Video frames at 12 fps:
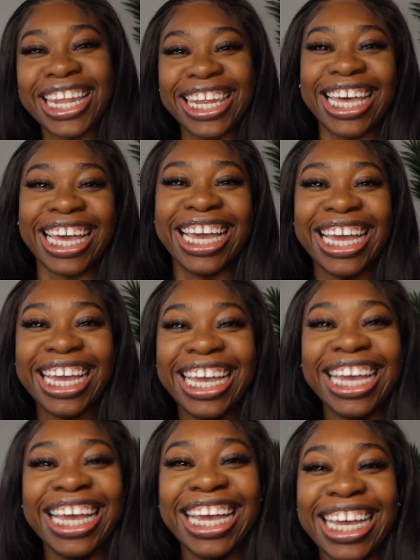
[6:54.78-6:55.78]
like
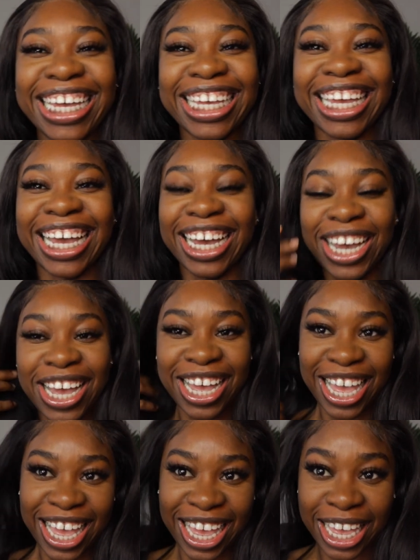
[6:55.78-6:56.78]
yeah.
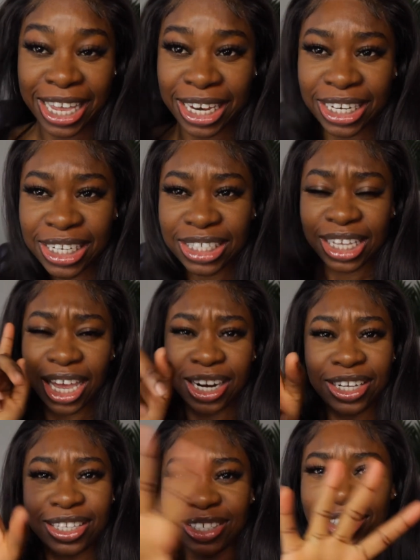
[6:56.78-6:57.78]
And it's kind
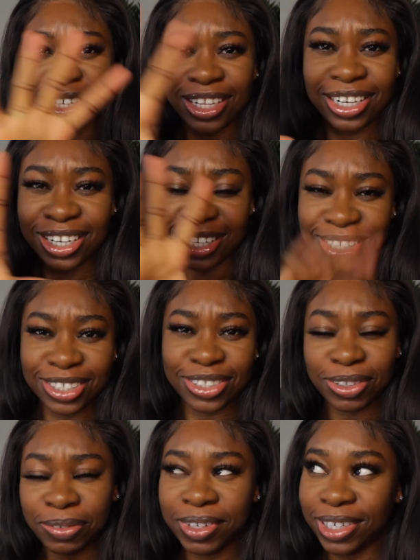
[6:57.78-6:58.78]
of
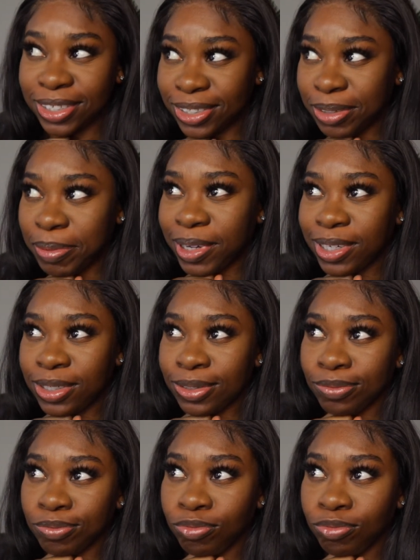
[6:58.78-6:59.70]
so what else about it?